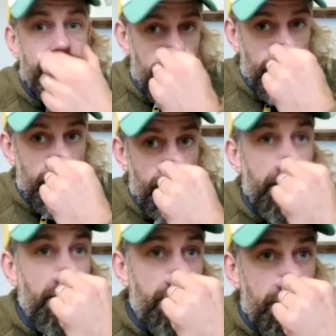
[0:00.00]
pinch my
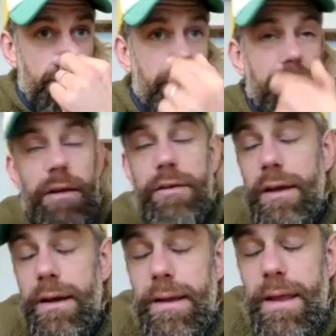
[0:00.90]
nose, hold my breath,
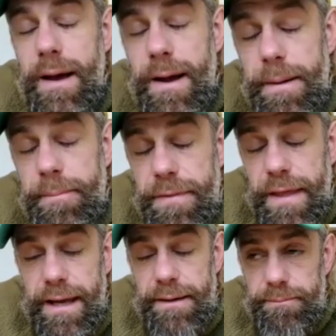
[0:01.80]

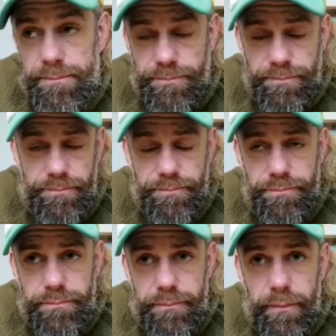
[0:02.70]
then
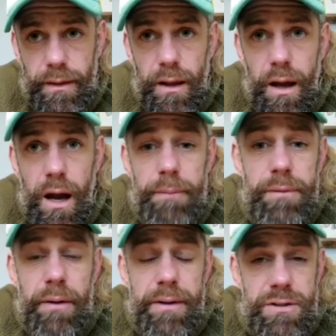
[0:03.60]
I'm
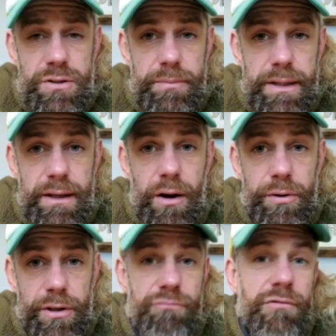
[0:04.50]
going to be
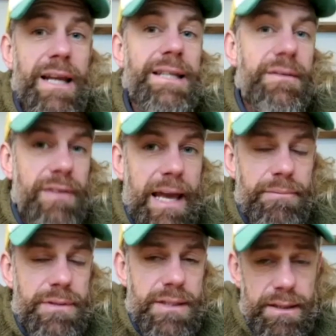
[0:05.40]
holding on relatively
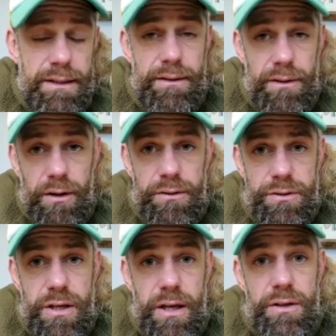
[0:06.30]
empty
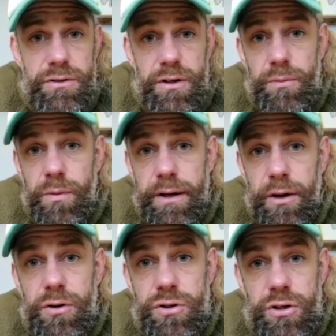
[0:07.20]
lungs, so that when
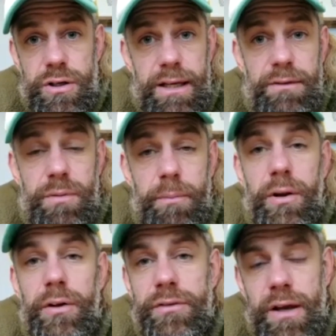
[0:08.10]
oxygen leaves my
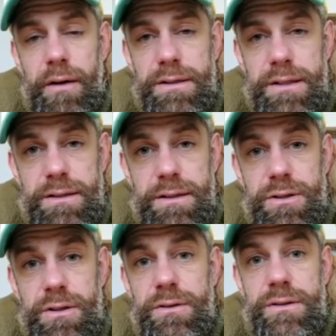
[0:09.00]
blood to go into the
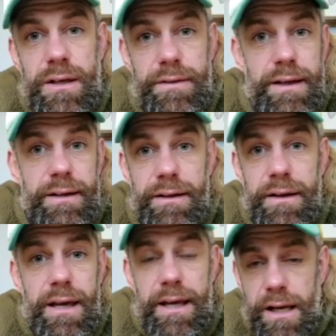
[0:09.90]
tissues, and then
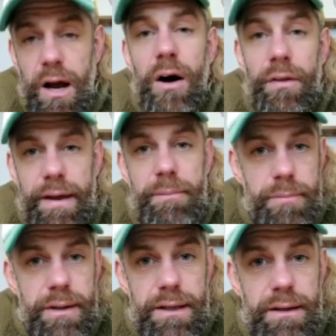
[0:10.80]
it can't then
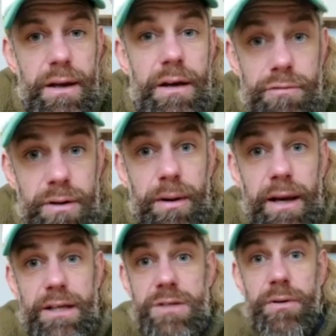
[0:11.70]
be
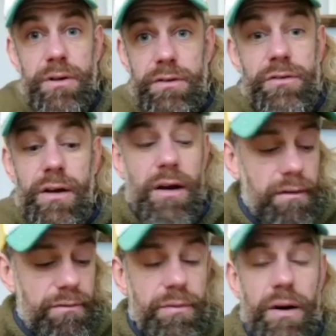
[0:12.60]
replenished because
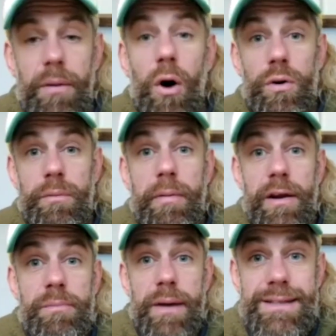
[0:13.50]
I'm holding my
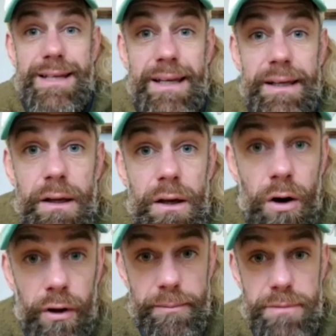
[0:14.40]
breath basically
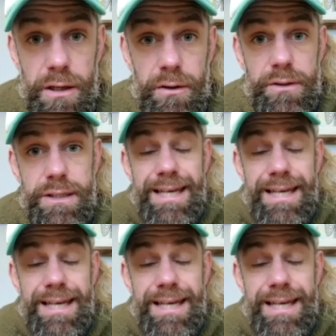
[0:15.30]
on empty lungs.